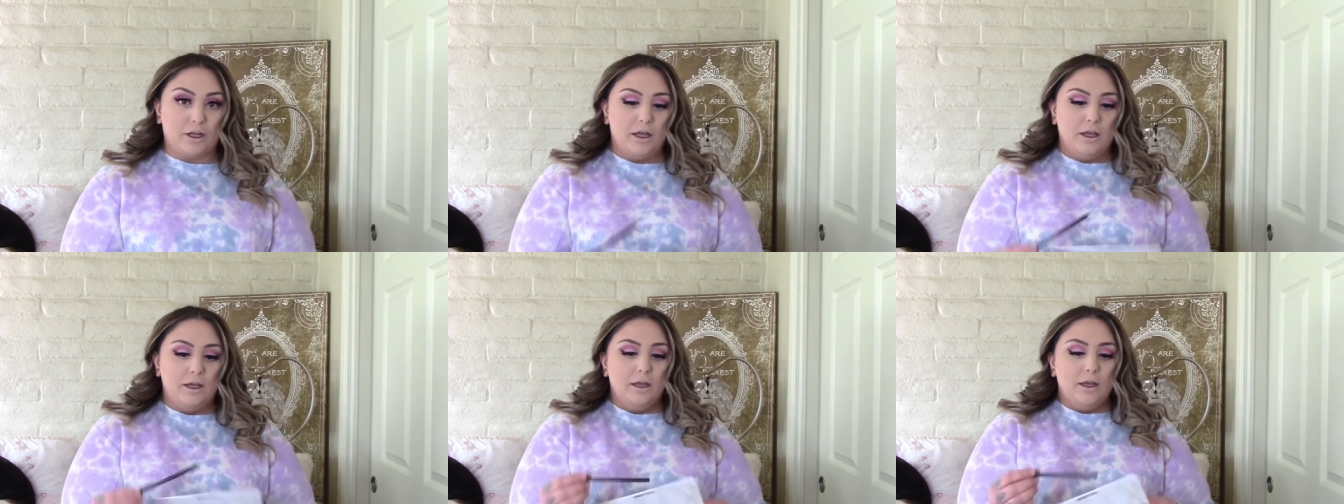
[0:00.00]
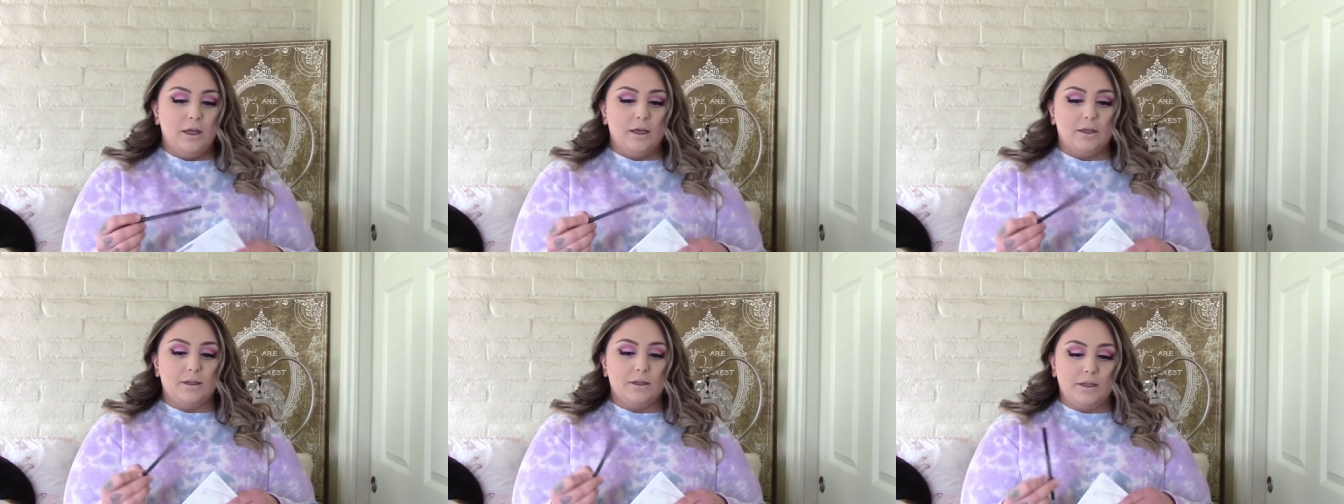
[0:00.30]

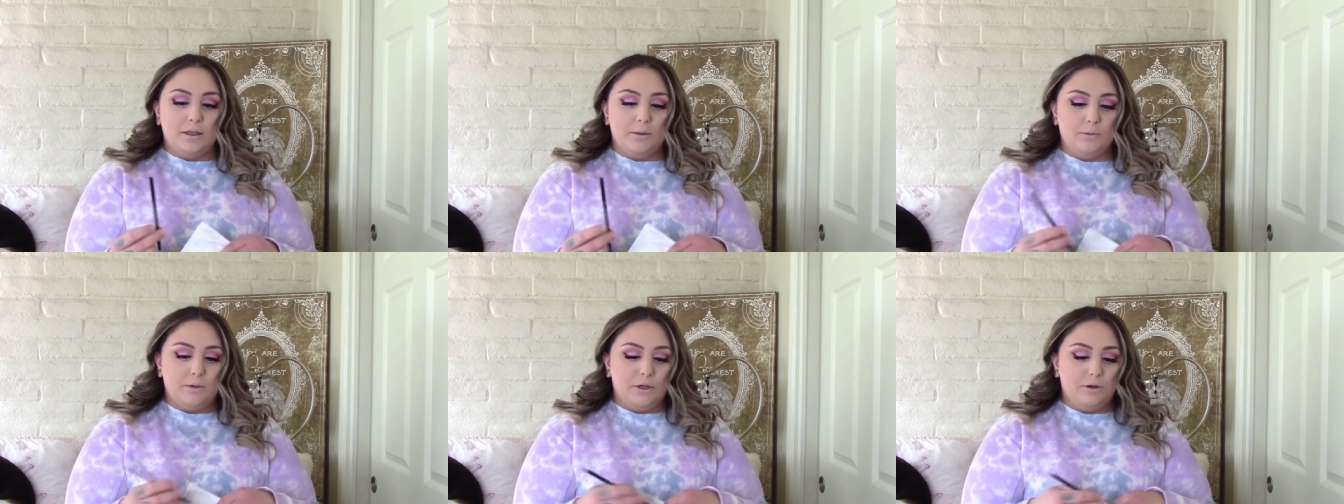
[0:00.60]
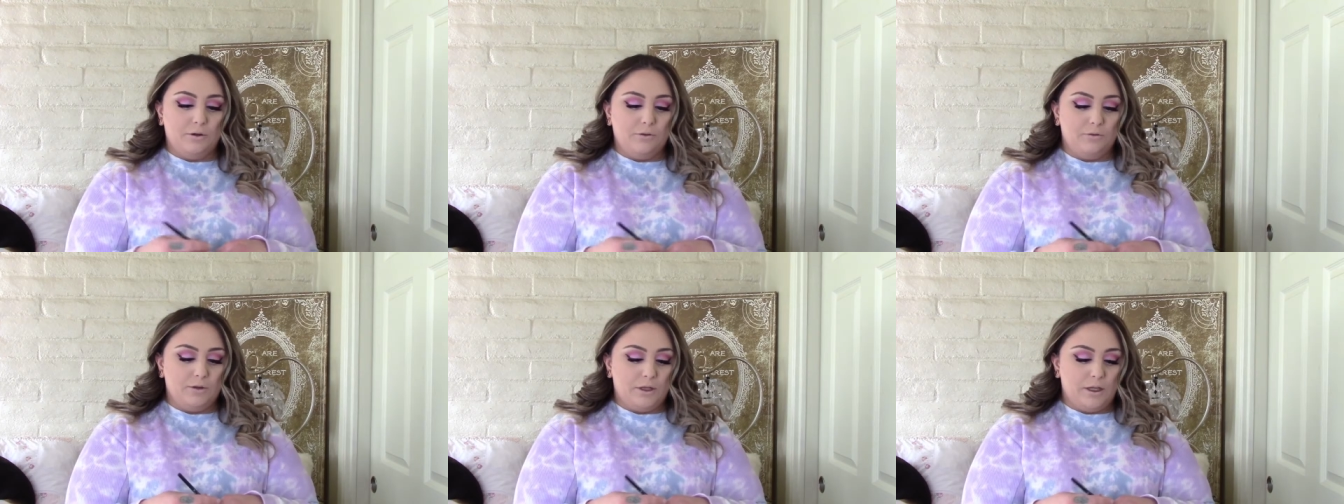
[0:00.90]
and then they went
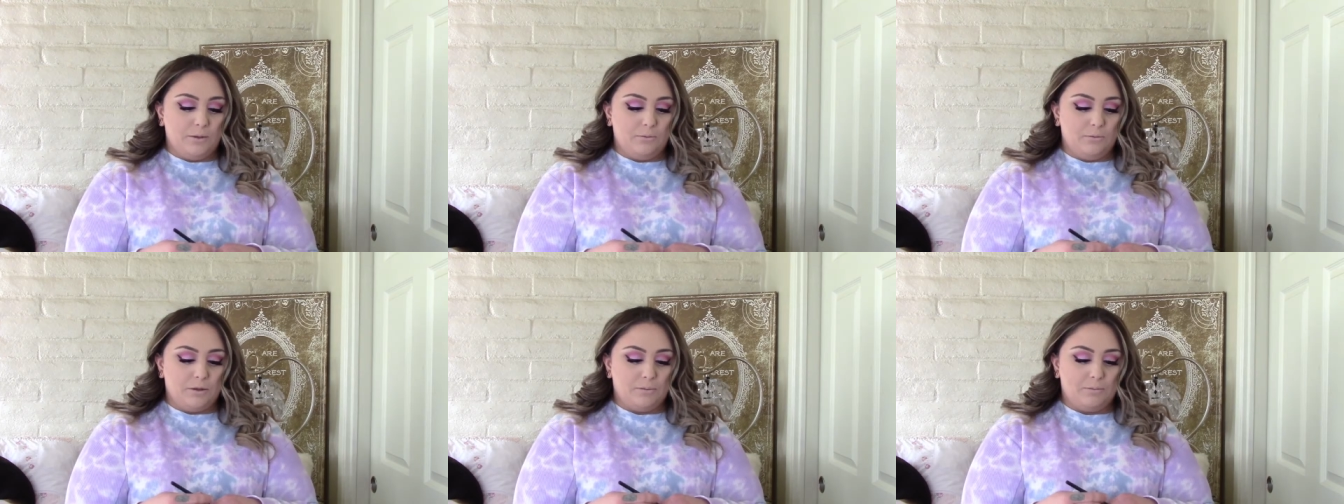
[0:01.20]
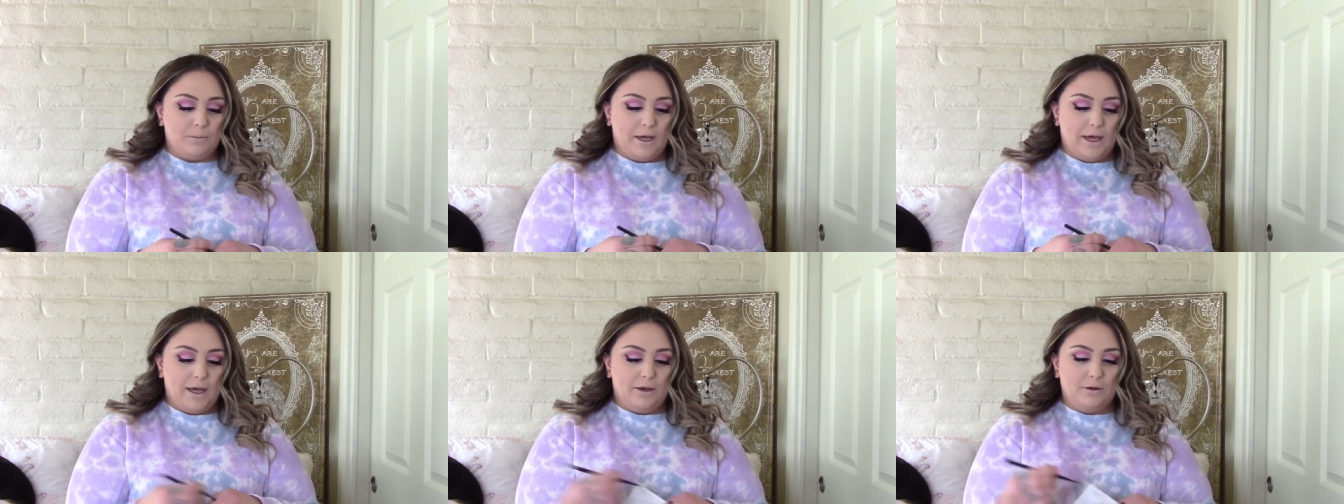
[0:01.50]
over them with
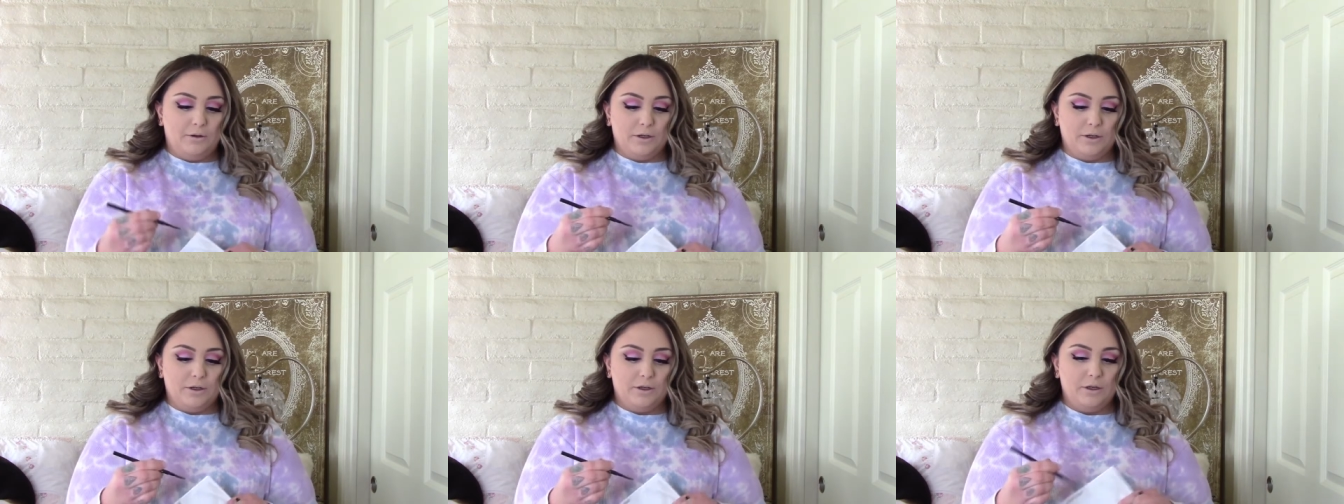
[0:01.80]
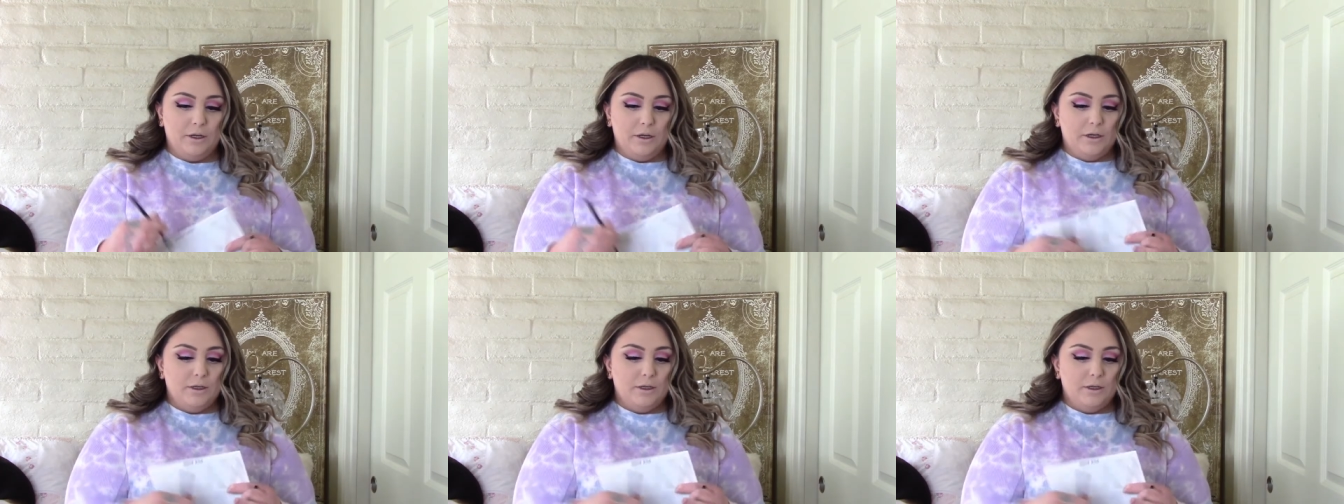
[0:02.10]
powder.